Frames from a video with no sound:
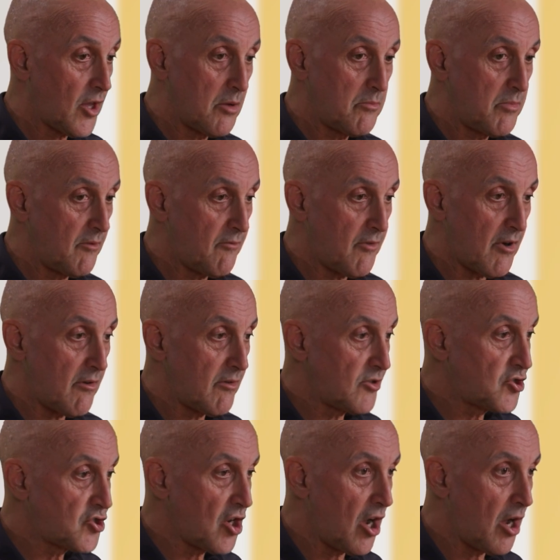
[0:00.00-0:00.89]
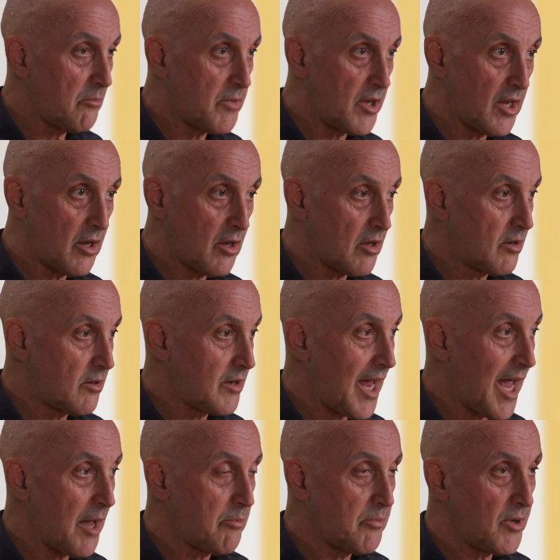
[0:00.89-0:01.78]
can be very charming and
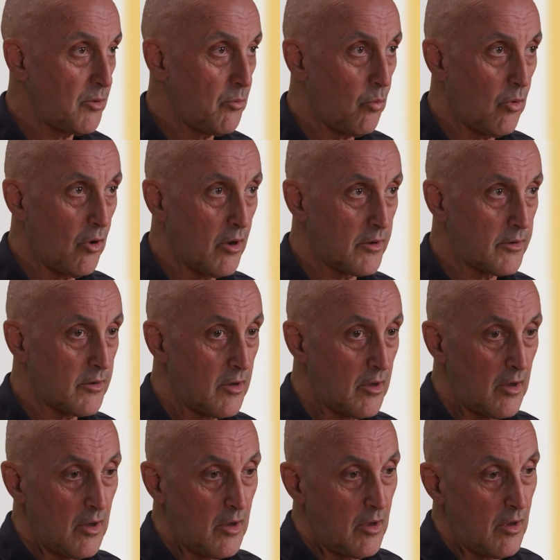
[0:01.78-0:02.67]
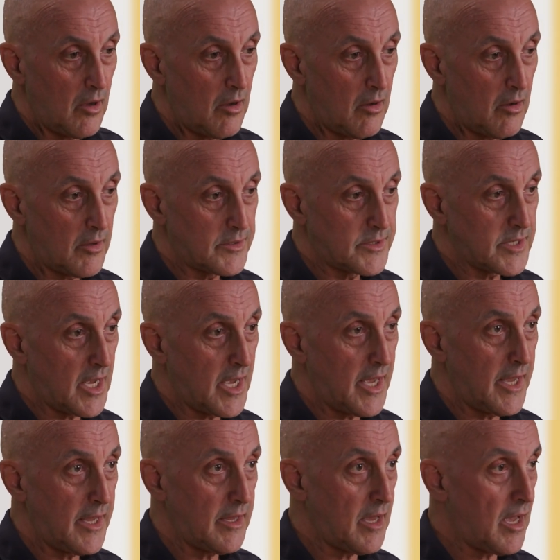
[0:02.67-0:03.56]
happy one
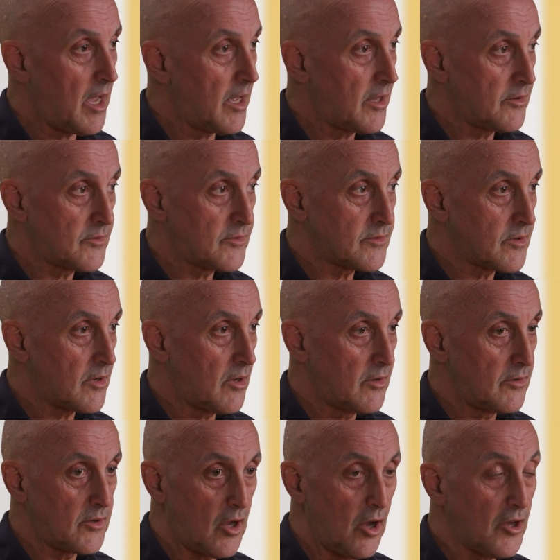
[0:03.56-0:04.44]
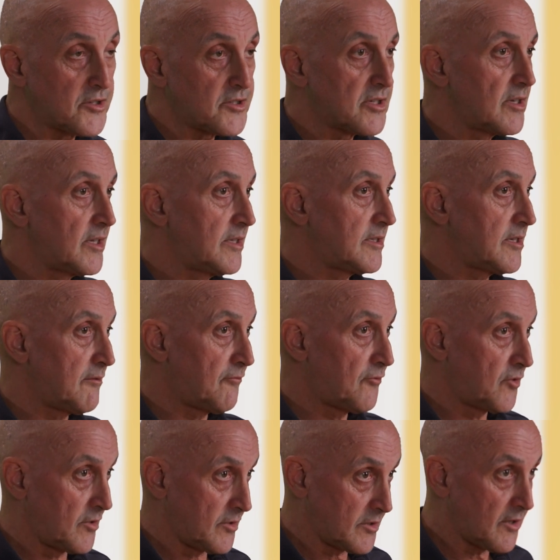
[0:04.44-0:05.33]
day and utterly
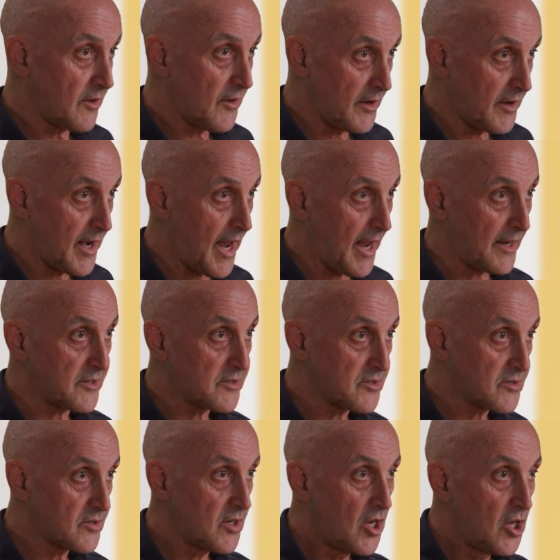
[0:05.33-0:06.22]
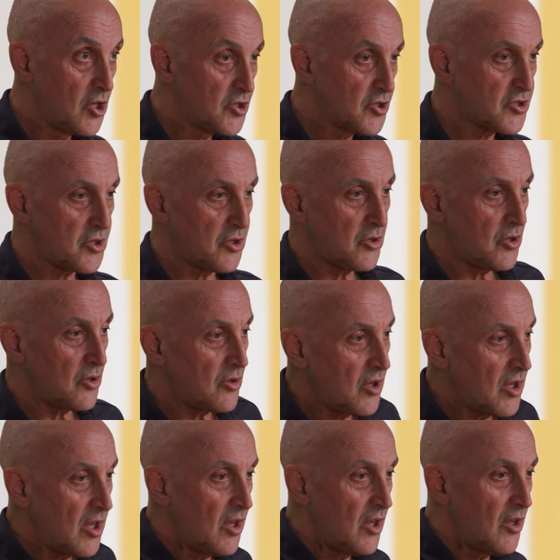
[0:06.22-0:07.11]
different the next. So you're
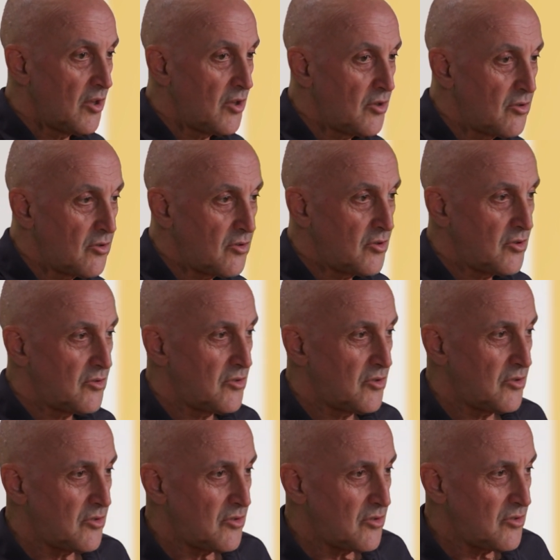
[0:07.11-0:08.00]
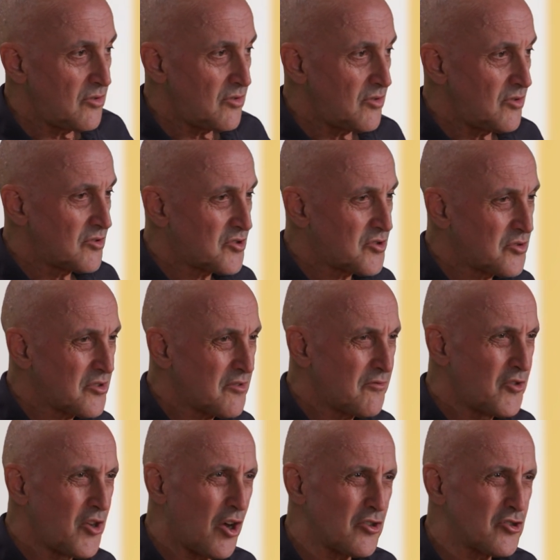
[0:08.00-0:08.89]
sort of
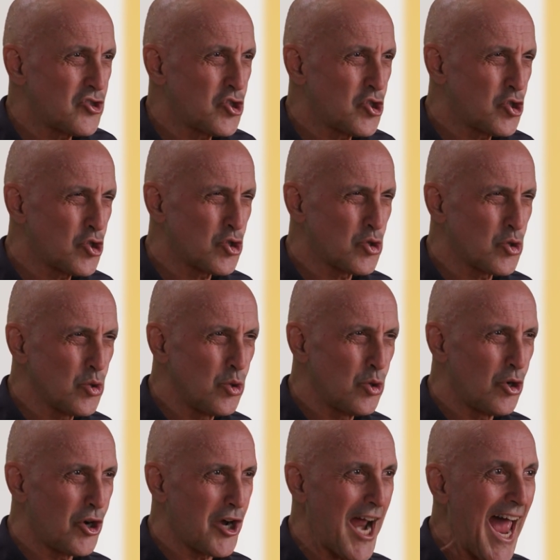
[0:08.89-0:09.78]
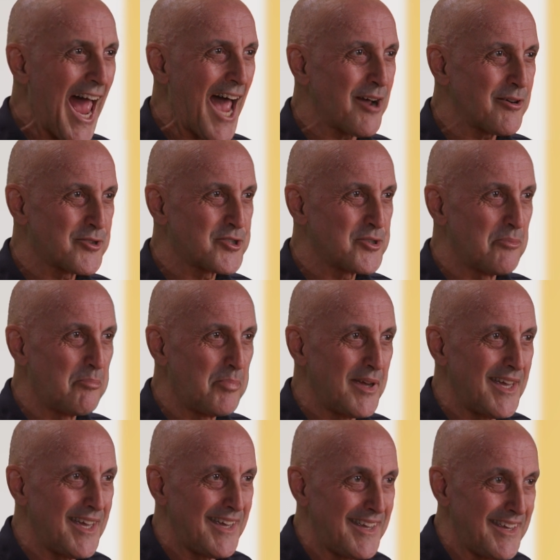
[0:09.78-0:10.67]
not sure how to
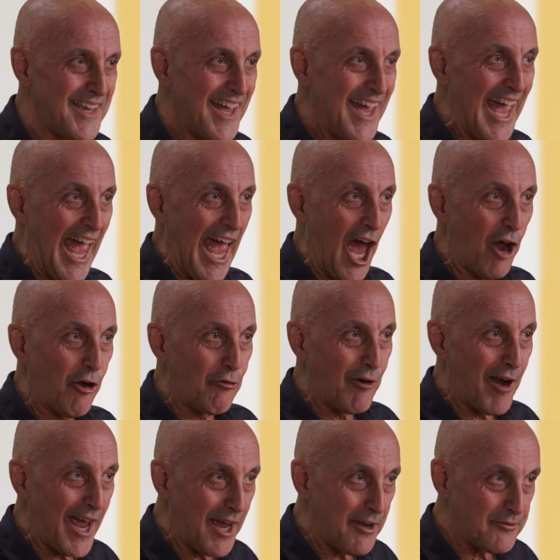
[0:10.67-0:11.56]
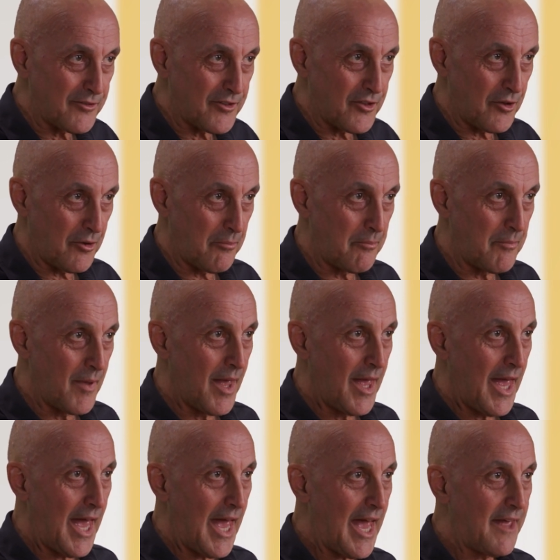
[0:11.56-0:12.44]
be around them,
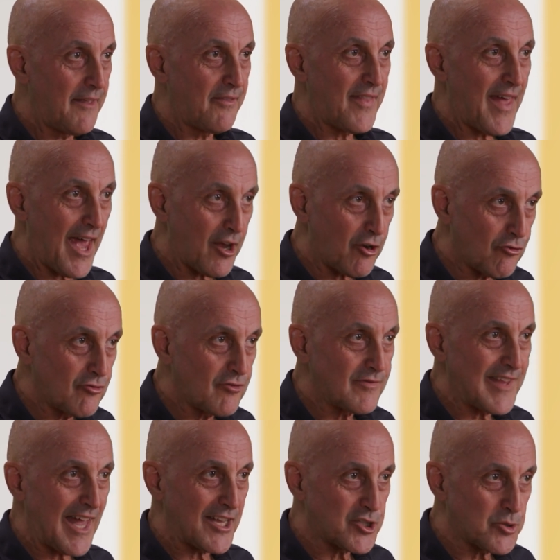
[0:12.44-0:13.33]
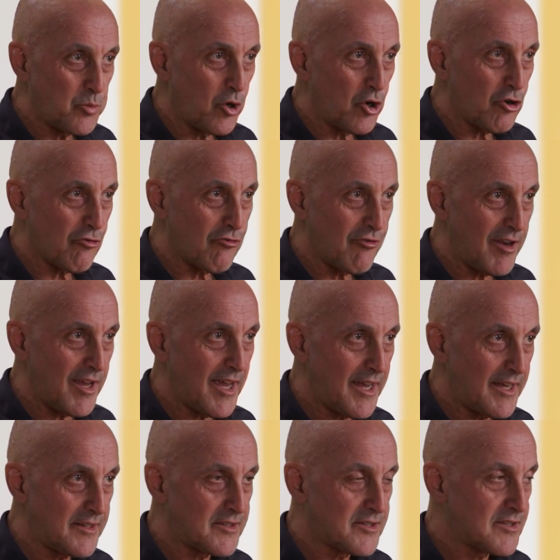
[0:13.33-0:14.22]
and that's what
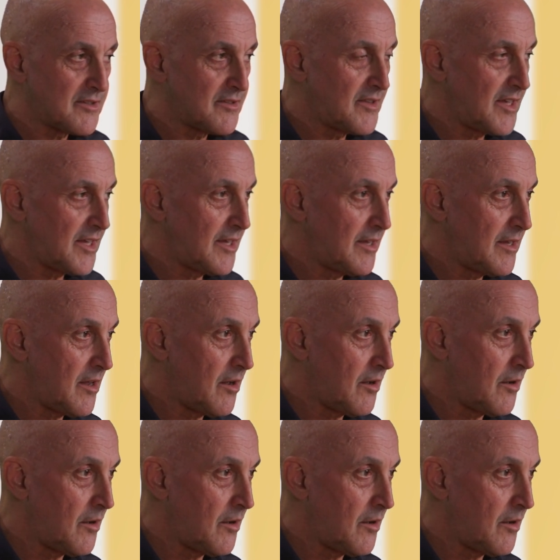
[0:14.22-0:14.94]
creates the